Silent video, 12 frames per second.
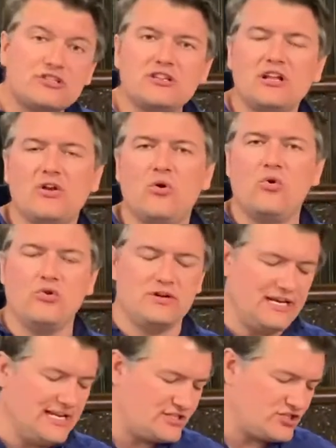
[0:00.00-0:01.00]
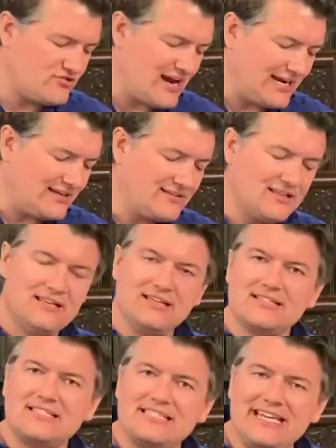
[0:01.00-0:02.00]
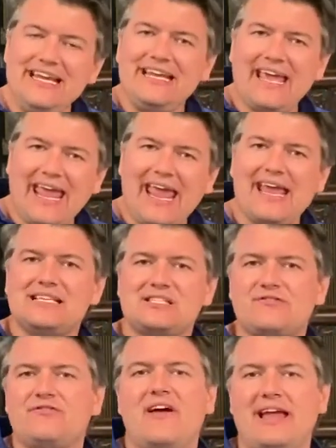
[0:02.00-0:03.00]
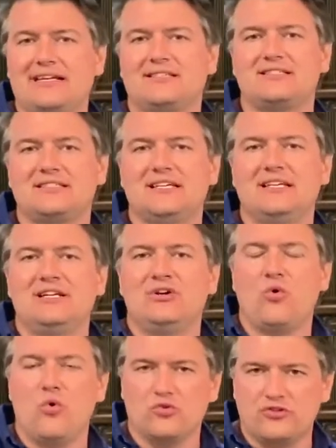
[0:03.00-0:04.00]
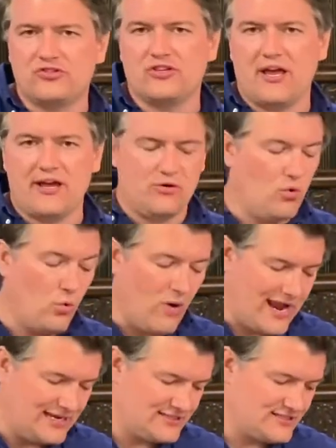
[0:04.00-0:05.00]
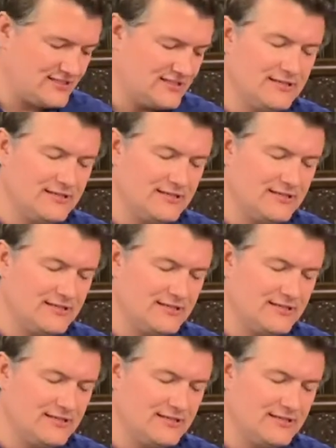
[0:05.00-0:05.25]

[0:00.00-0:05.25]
to the Lord and his strength, seek his face also, always.